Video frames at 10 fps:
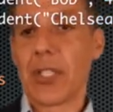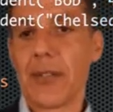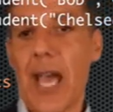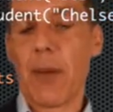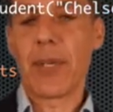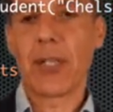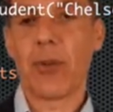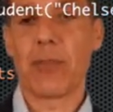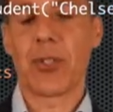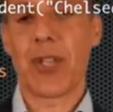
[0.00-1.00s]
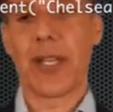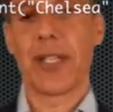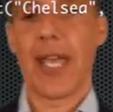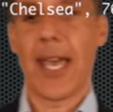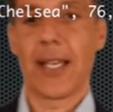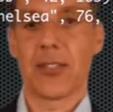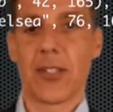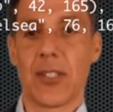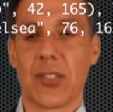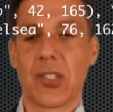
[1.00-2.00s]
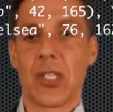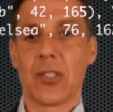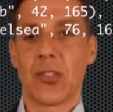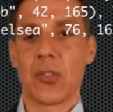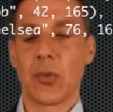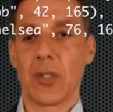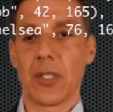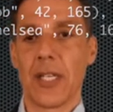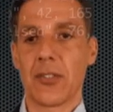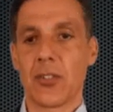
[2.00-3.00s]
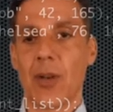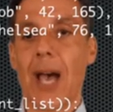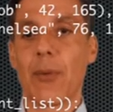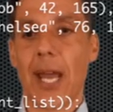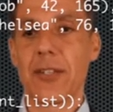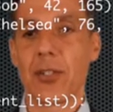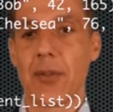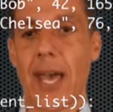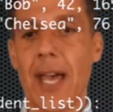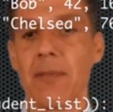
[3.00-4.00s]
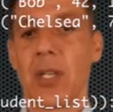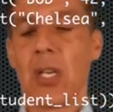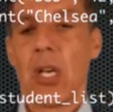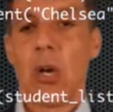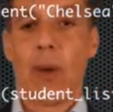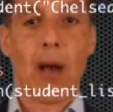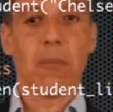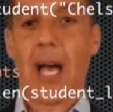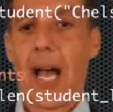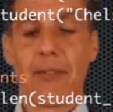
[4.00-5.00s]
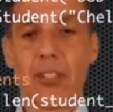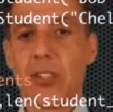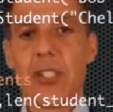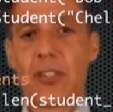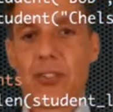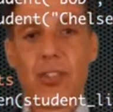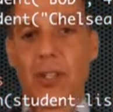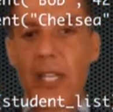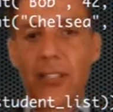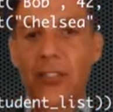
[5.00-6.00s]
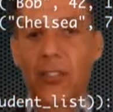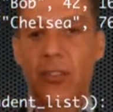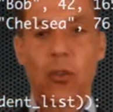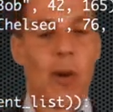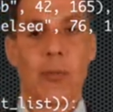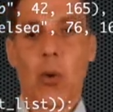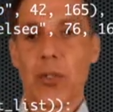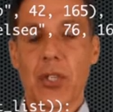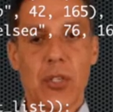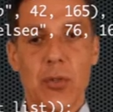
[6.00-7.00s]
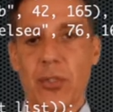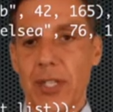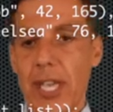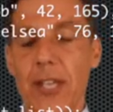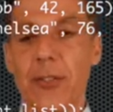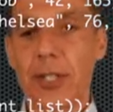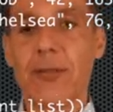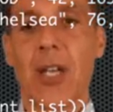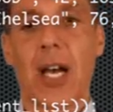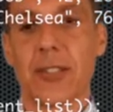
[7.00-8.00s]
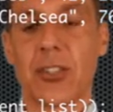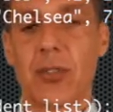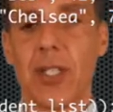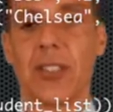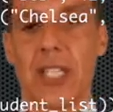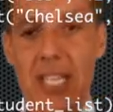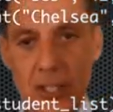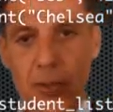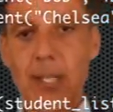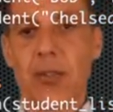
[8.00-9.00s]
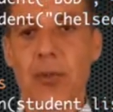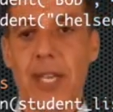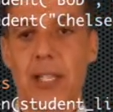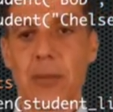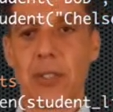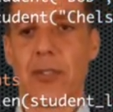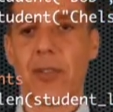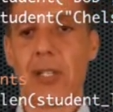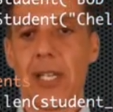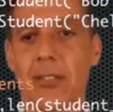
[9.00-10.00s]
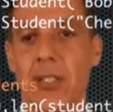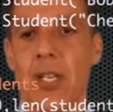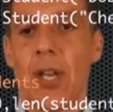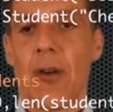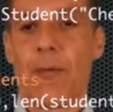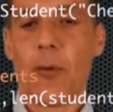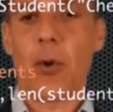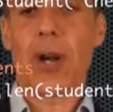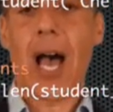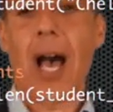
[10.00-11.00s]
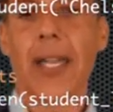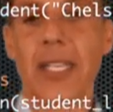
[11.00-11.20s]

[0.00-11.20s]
are now being represented as this student list. So how would I do that? Well, obviously this is a list, so I'm going to use an iterative construct to iterate through the elements of the list. For i